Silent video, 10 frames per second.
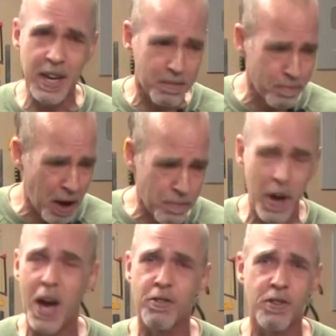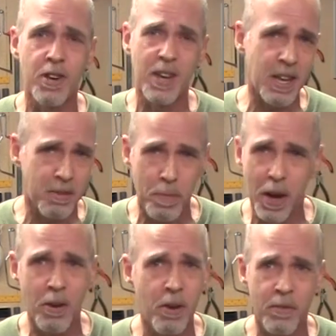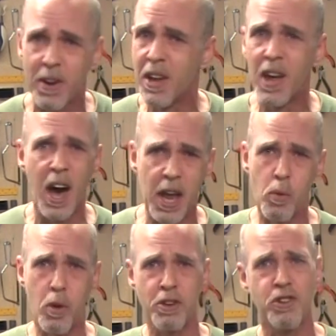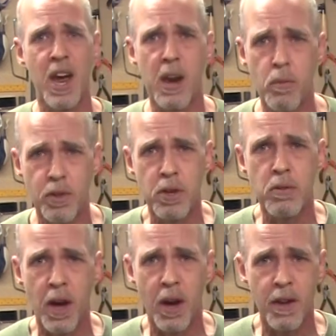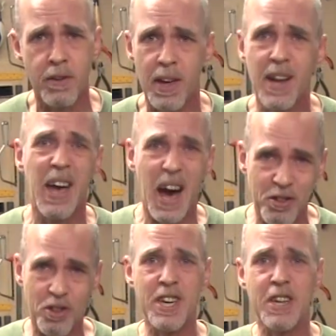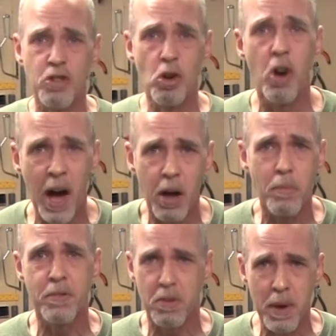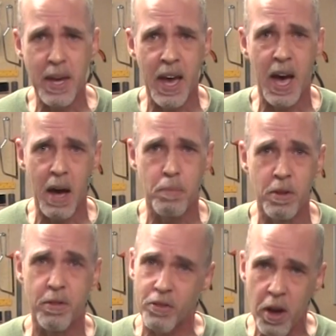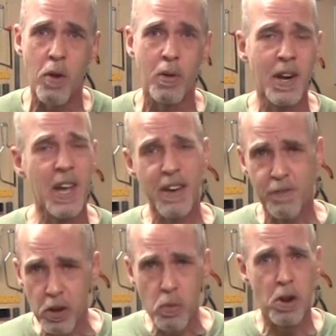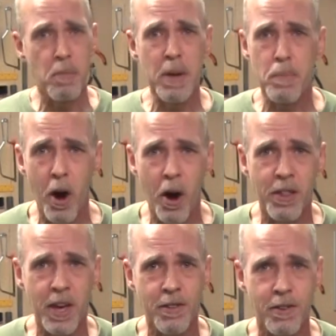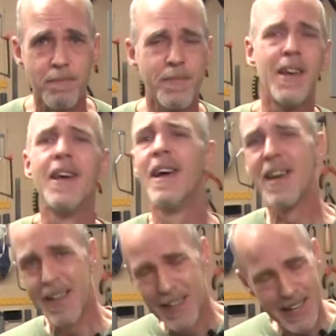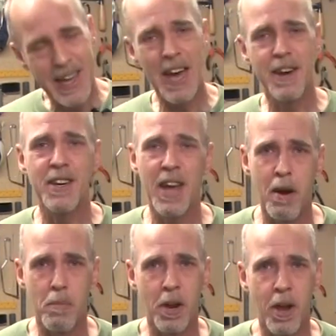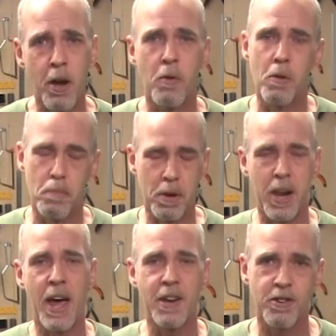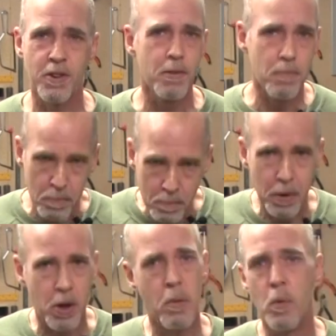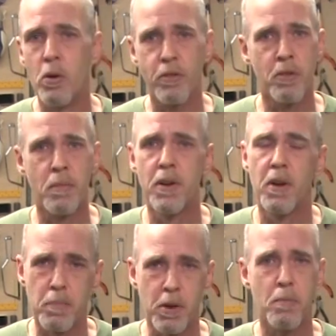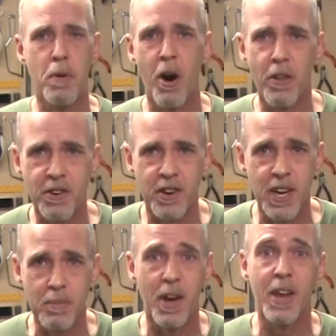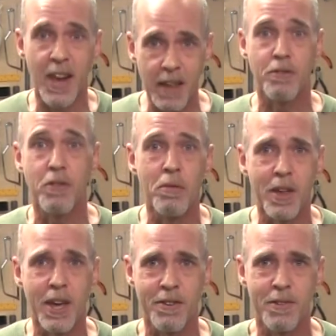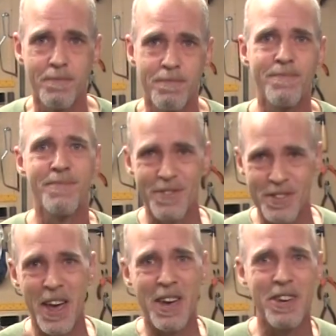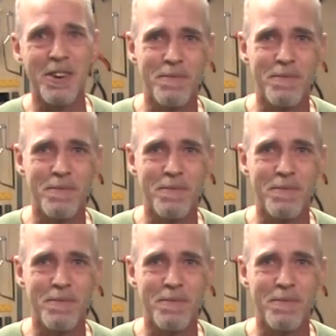and it's my passion, it's my love, and I want to share it with you guys. I just need your help to make it happen. So if you want to be a part of this, get in down below, pledge, become awesome, become part of the team, and let's do this. Thank